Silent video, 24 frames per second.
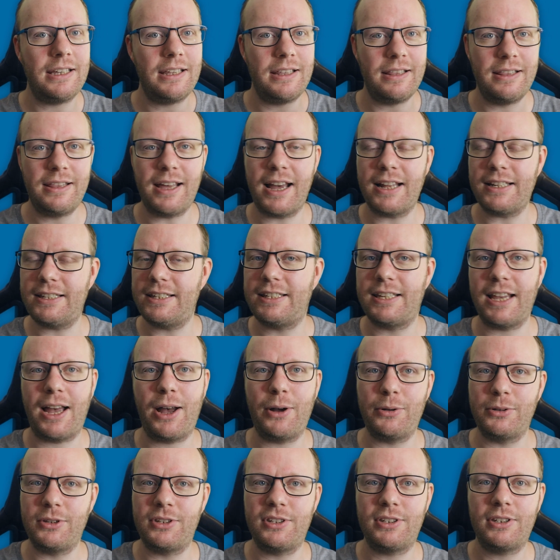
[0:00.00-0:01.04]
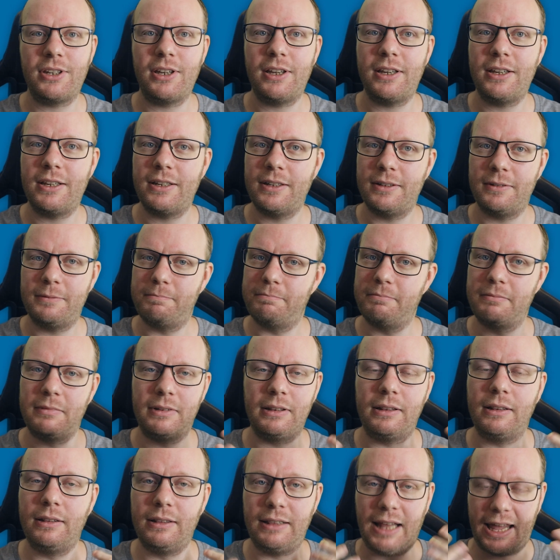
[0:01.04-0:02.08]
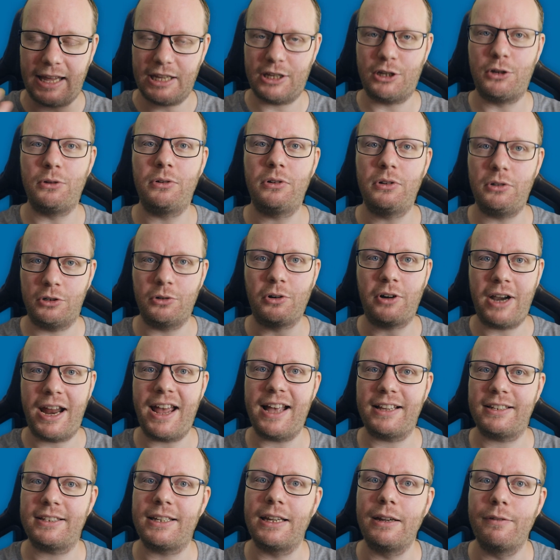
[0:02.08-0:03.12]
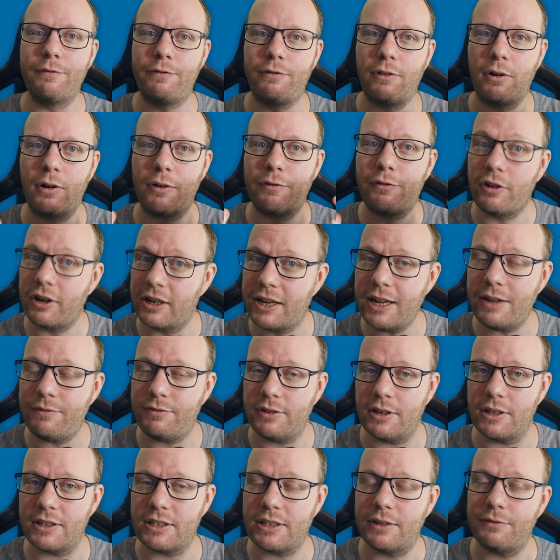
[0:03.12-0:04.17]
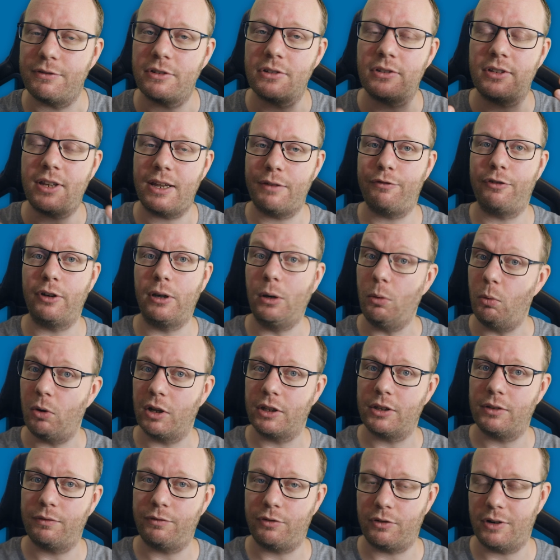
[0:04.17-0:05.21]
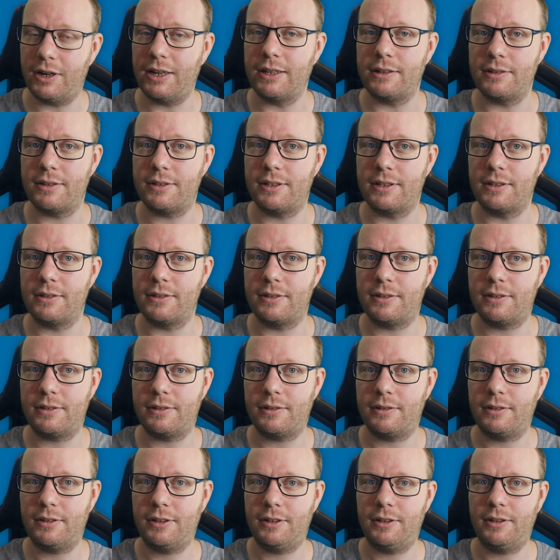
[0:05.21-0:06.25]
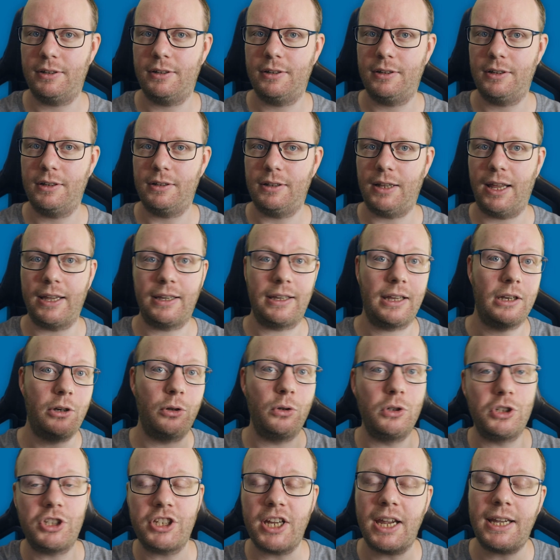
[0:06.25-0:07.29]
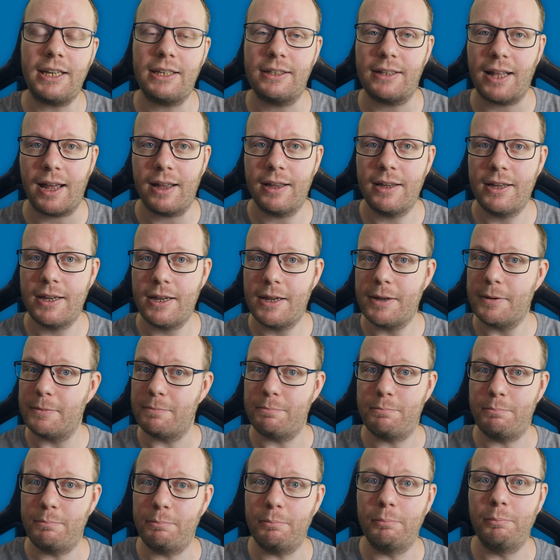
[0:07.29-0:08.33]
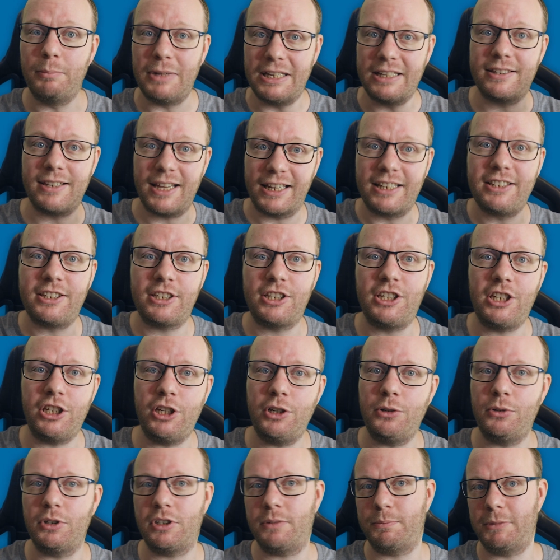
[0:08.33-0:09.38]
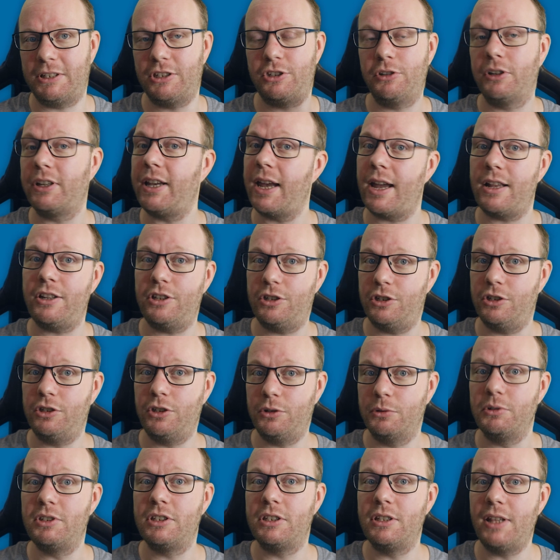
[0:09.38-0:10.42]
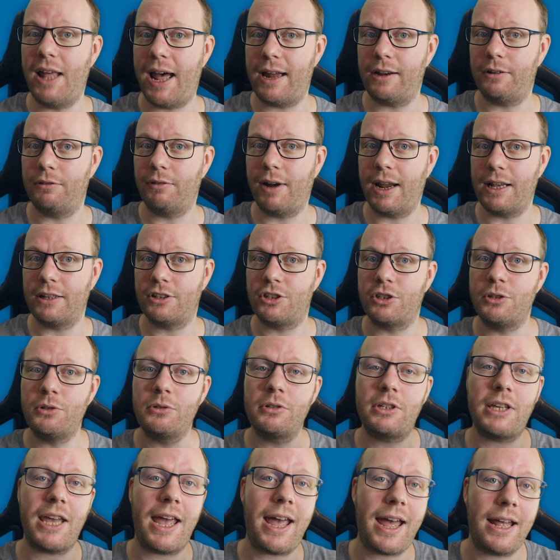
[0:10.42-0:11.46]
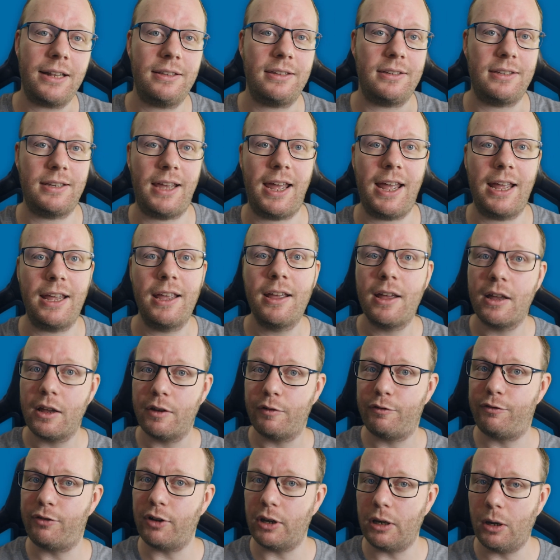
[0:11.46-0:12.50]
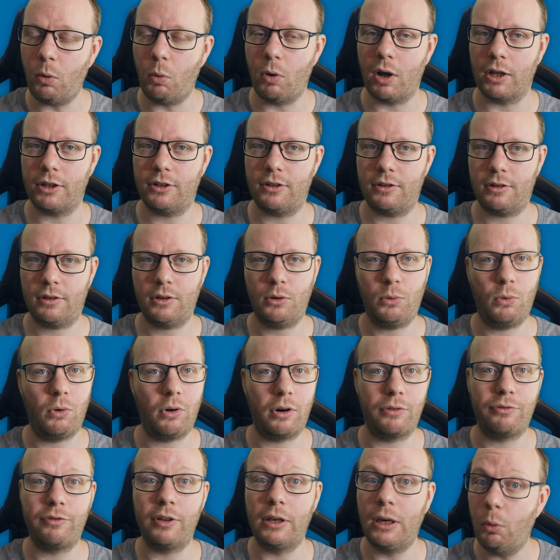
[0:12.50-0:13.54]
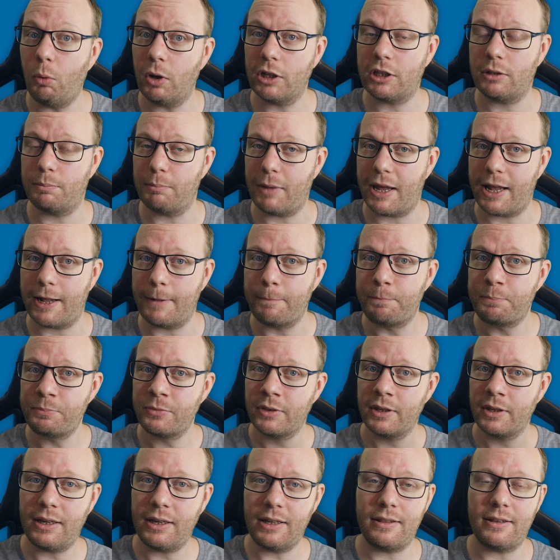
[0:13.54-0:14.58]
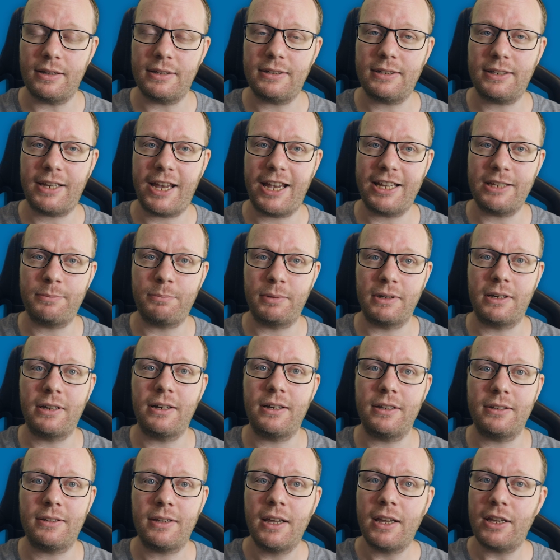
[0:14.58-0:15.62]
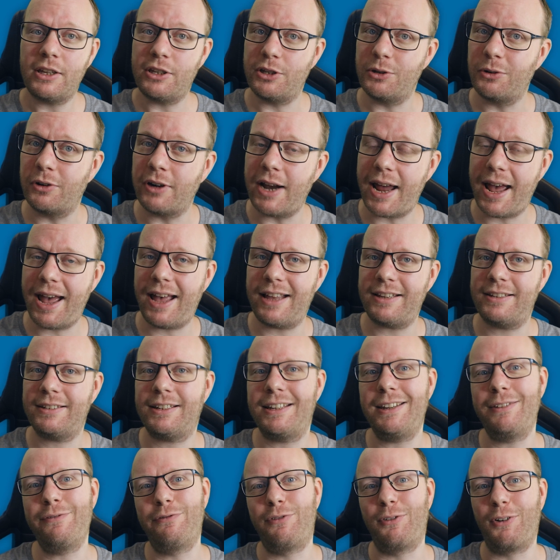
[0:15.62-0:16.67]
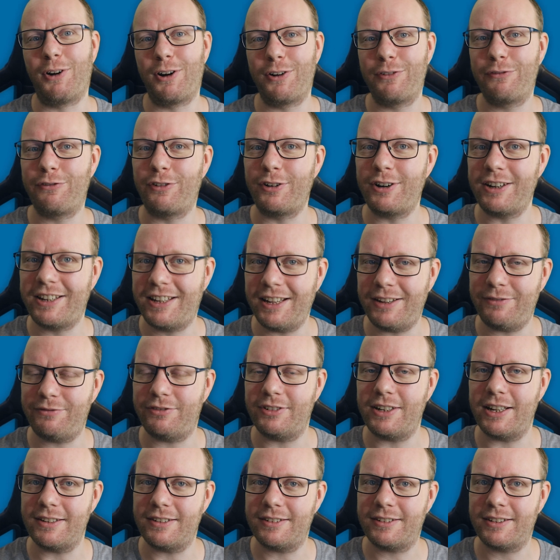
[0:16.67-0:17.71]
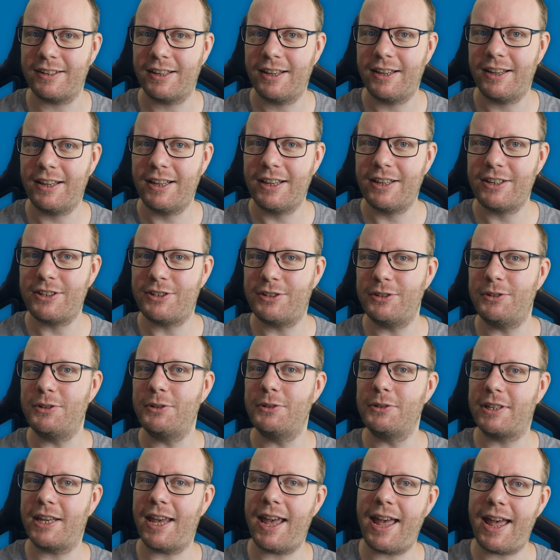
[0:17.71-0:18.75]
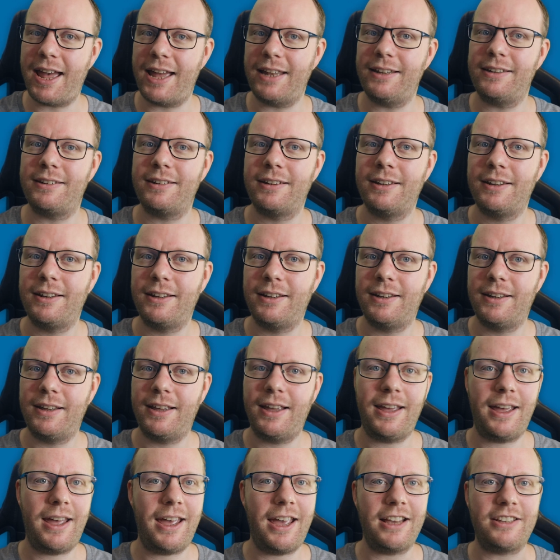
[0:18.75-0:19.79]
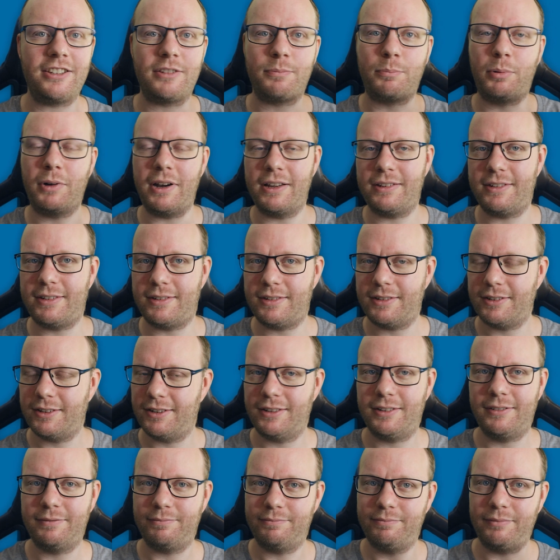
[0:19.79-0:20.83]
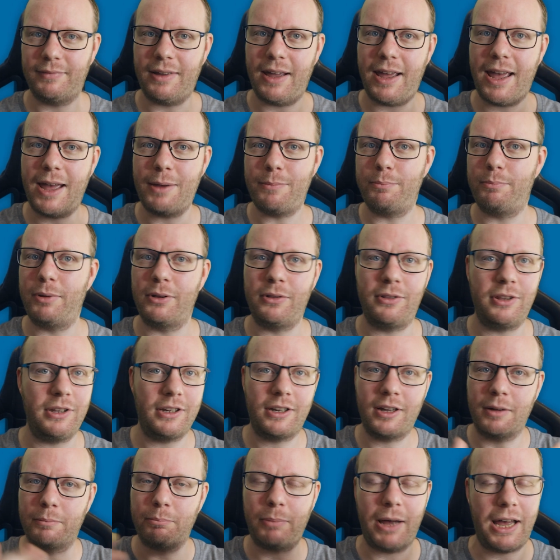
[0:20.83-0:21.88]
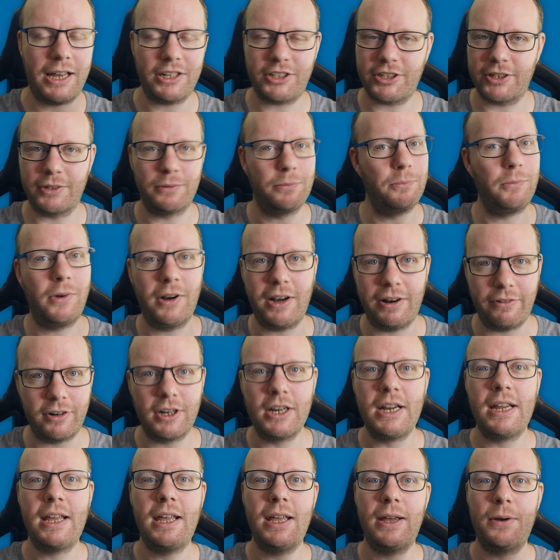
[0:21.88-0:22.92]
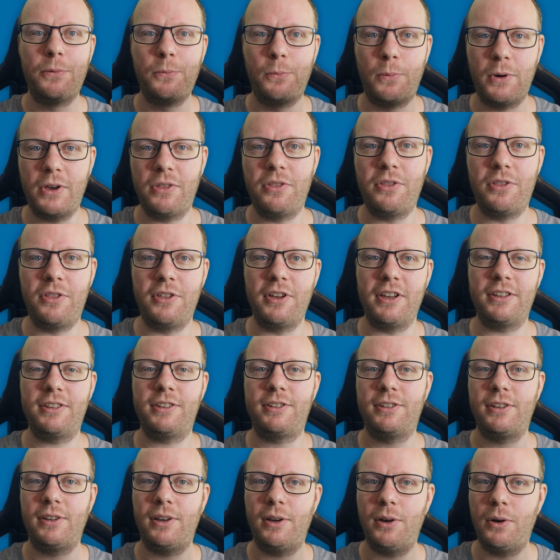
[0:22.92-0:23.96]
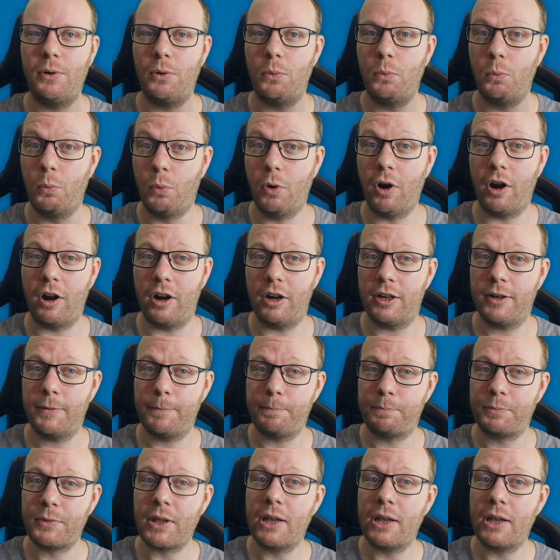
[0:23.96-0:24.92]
That sounds like you're asking for forgiveness if you say förlåt, for instance. Like an ursäkta means excuse me, so you can't use that, right? So you can't say förlåt or förlåt mig in this case because you're asking for forgiveness, so you can't express empathy, compassion, whatever, with this word.